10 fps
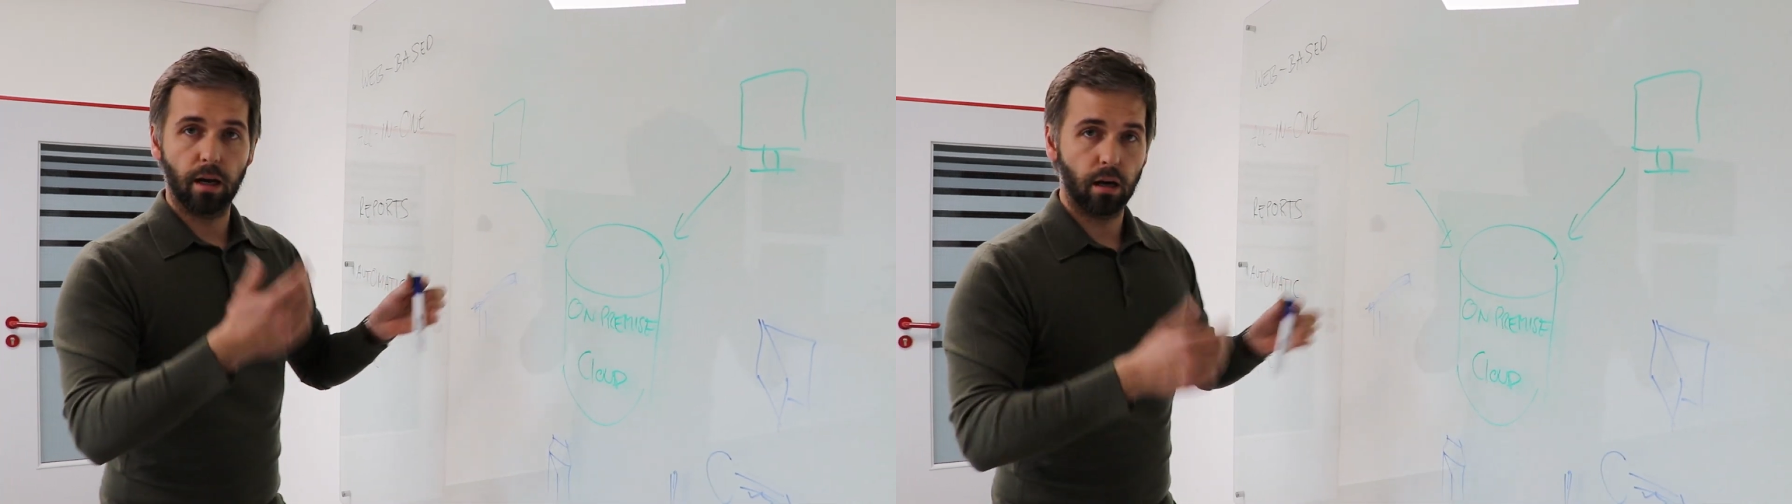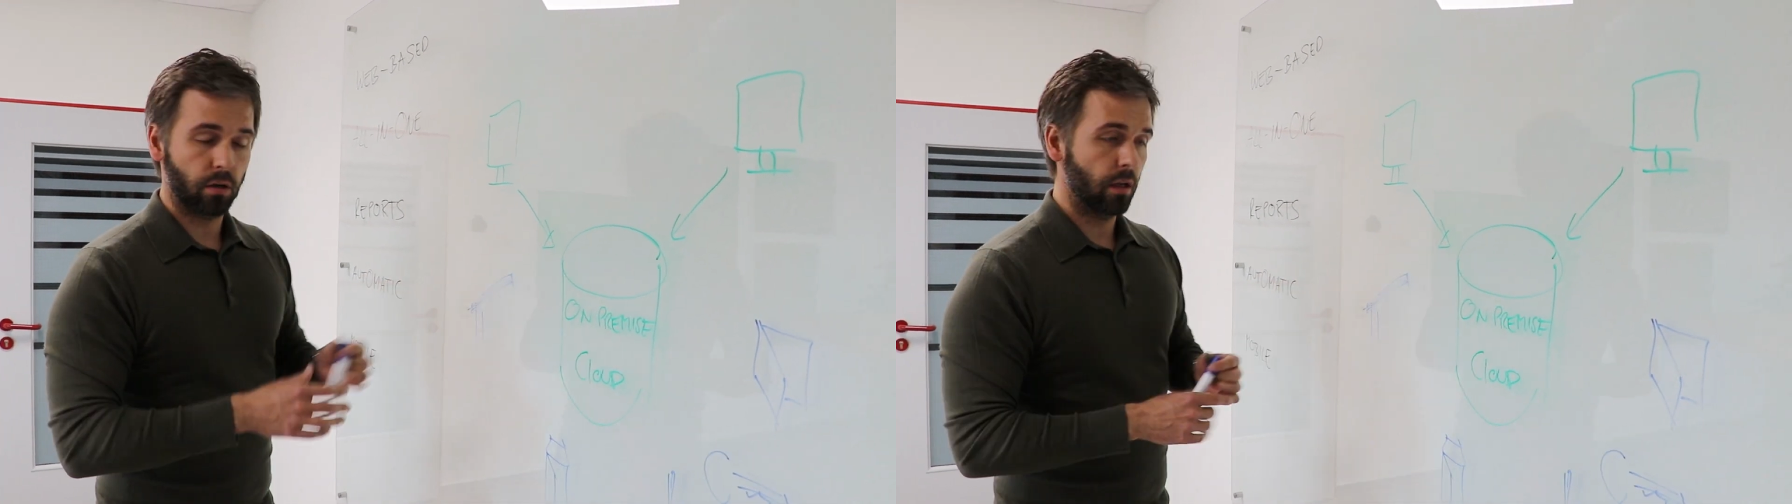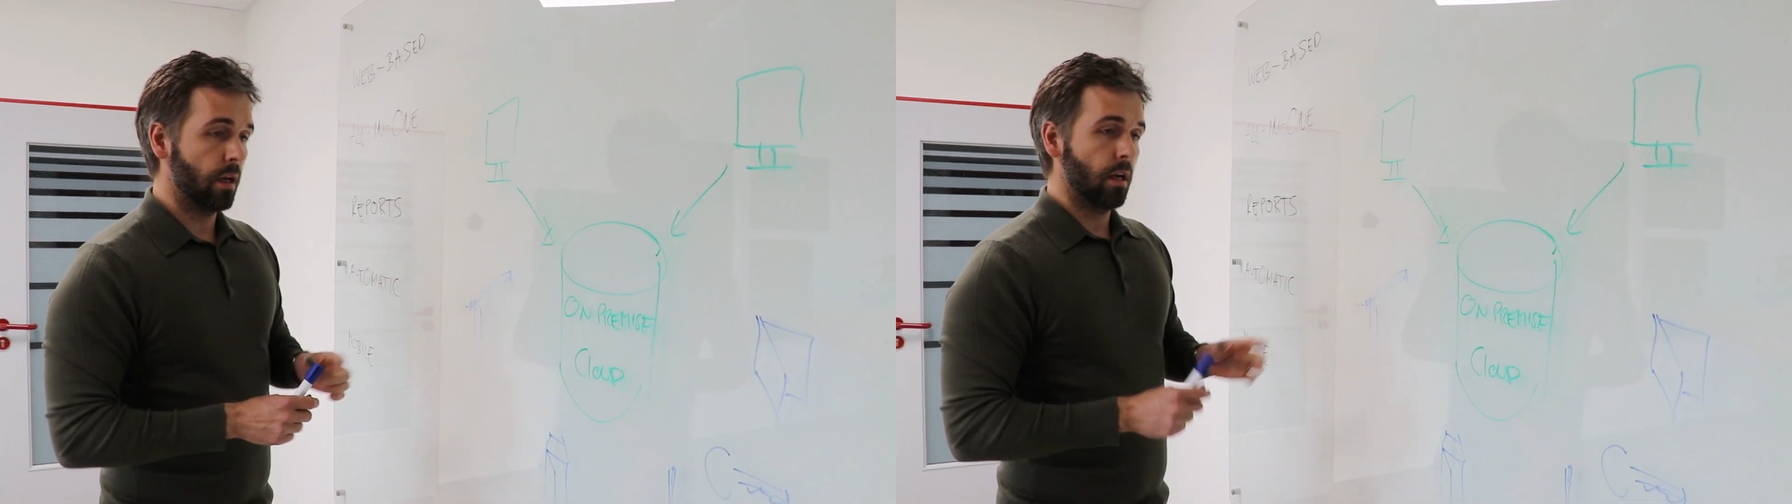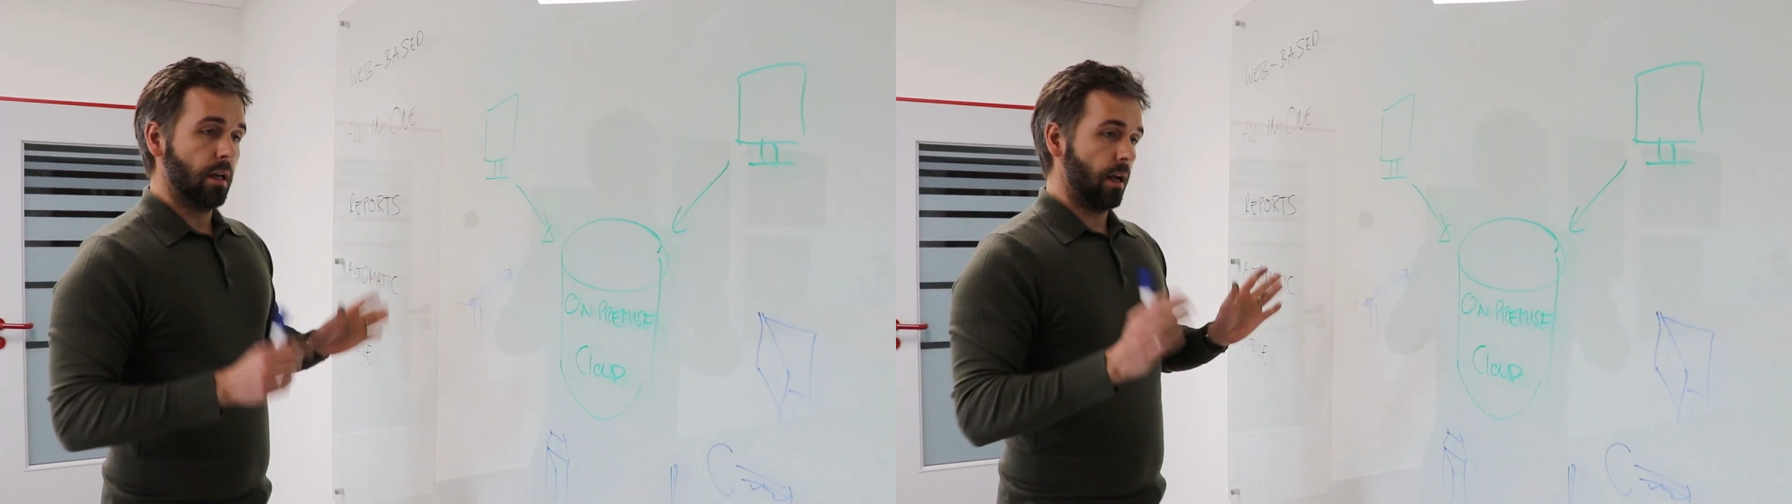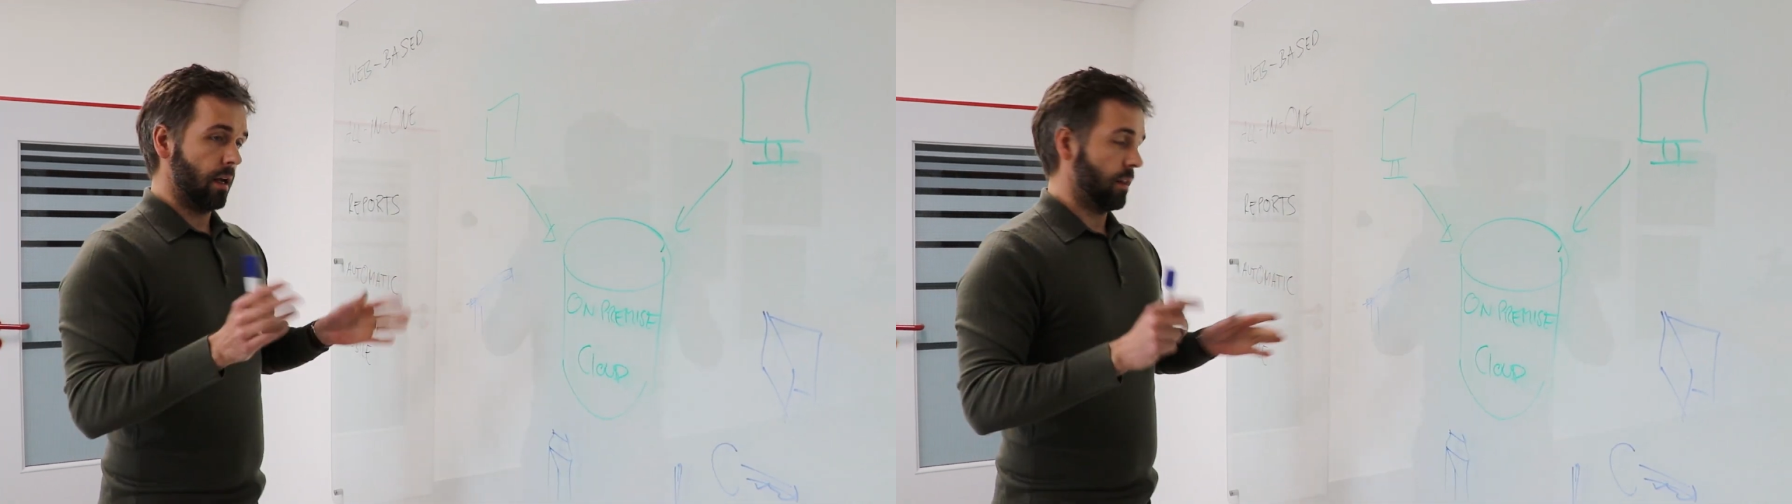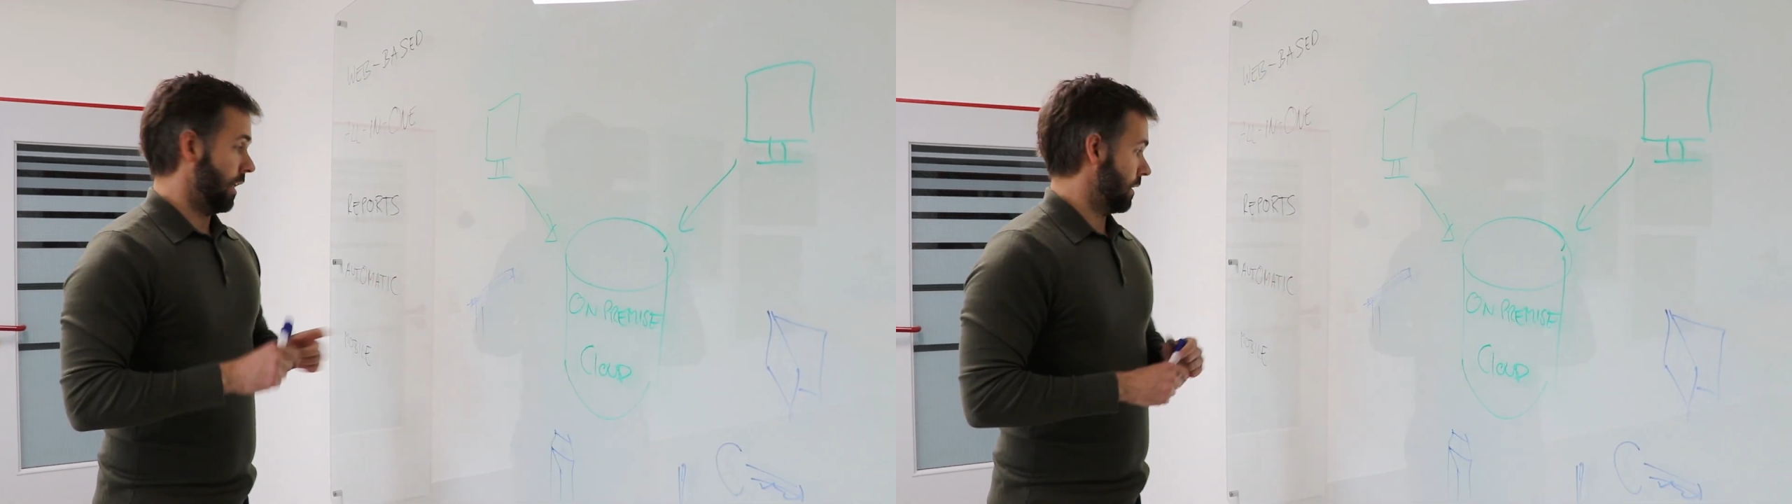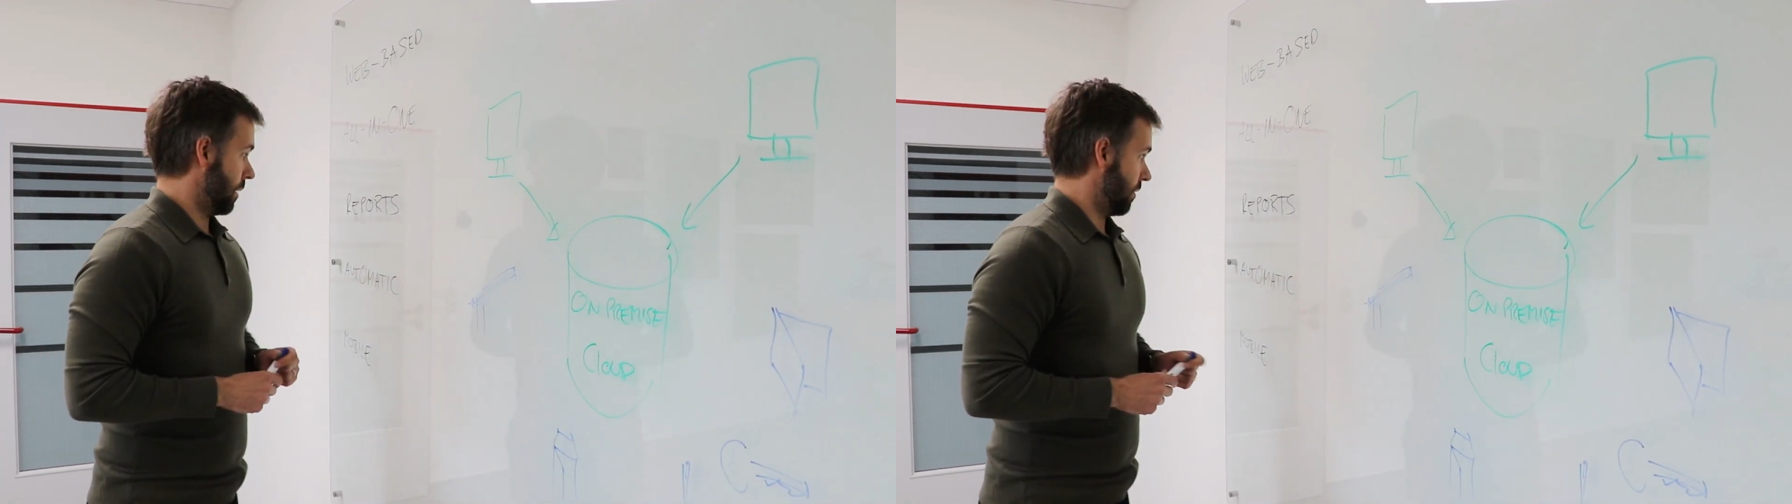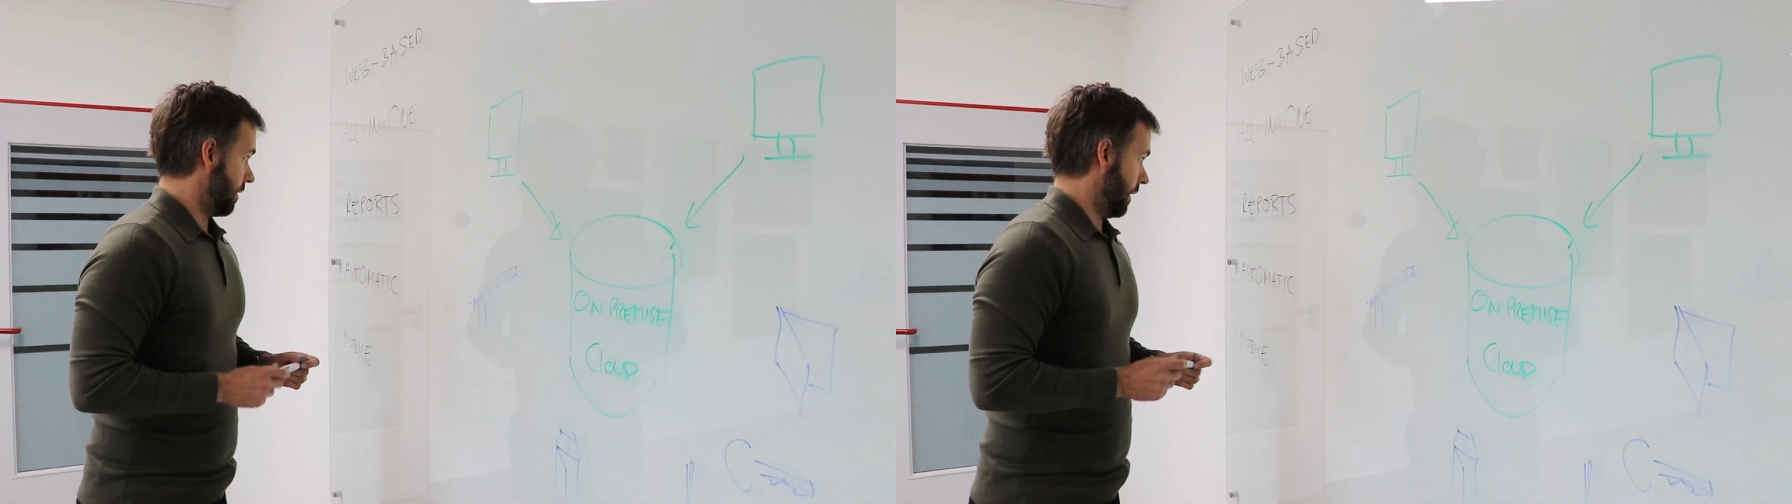out, uh, that
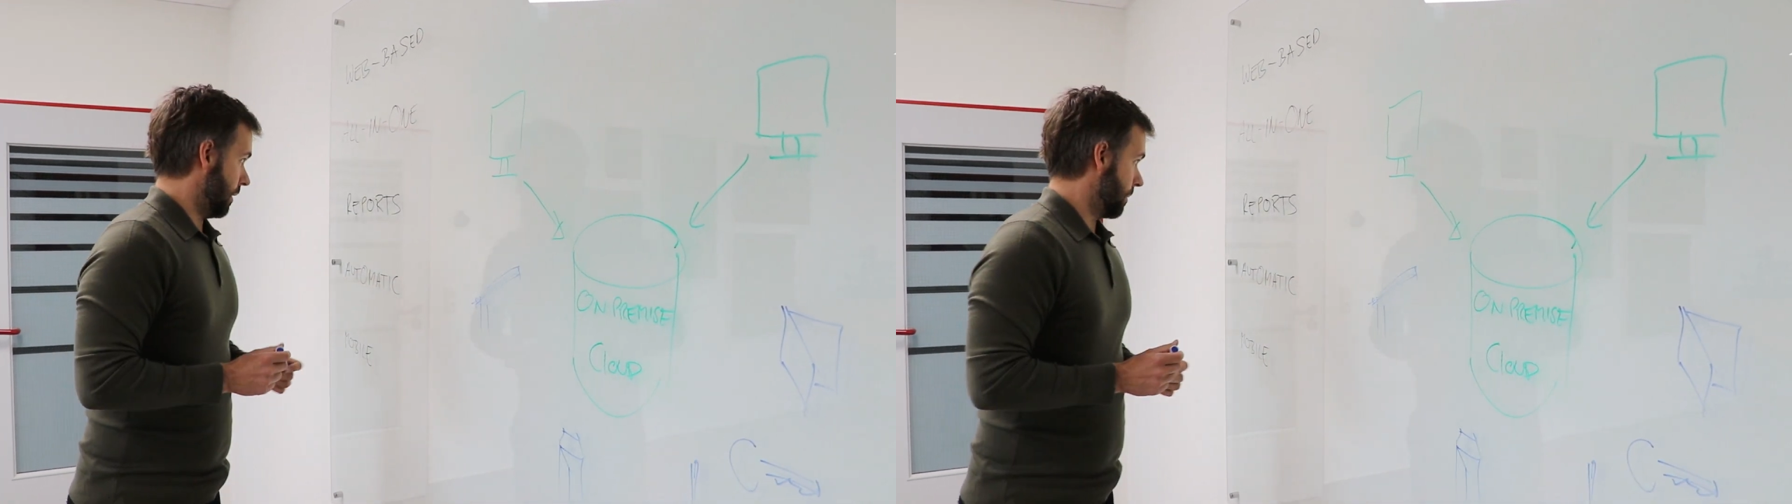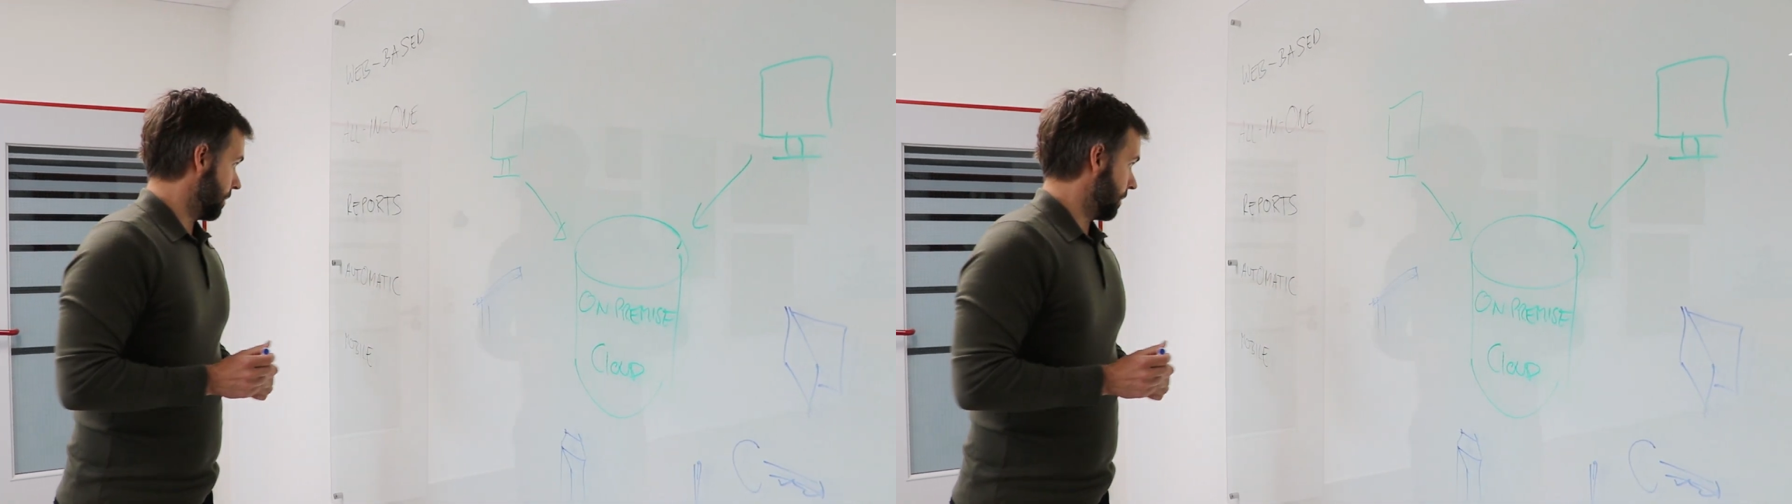type of thing.